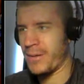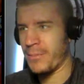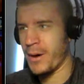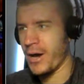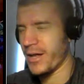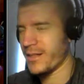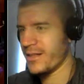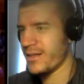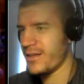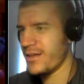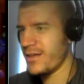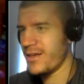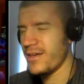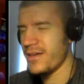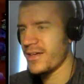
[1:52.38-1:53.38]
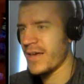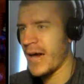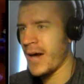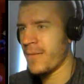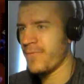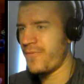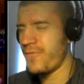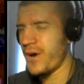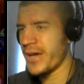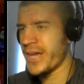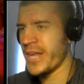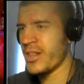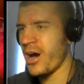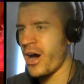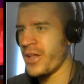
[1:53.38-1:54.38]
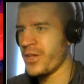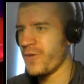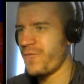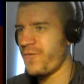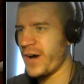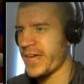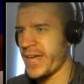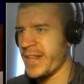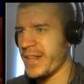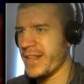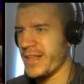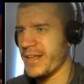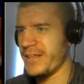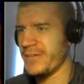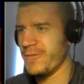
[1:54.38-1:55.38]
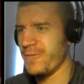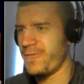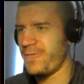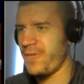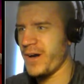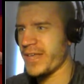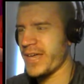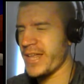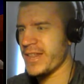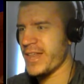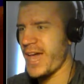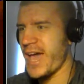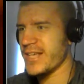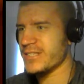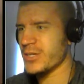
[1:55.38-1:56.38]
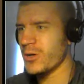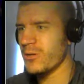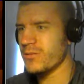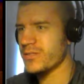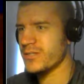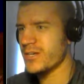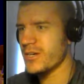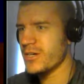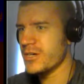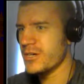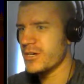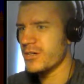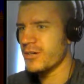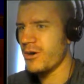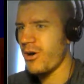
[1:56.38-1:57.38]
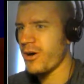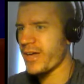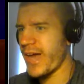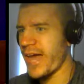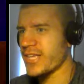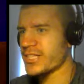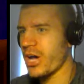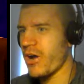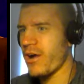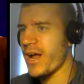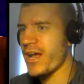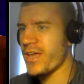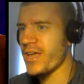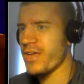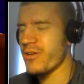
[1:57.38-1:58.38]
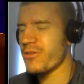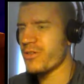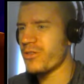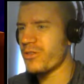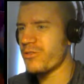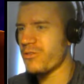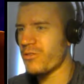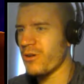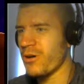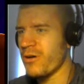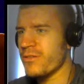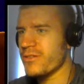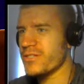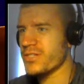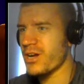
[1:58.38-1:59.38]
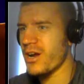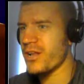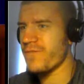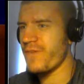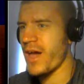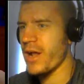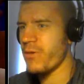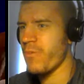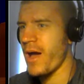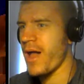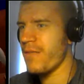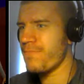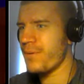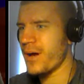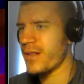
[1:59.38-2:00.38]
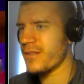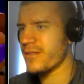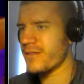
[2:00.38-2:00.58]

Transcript: come on. Come fucking on, you fucking you fucking assholes. Okay, Sora, you don't start very well, but...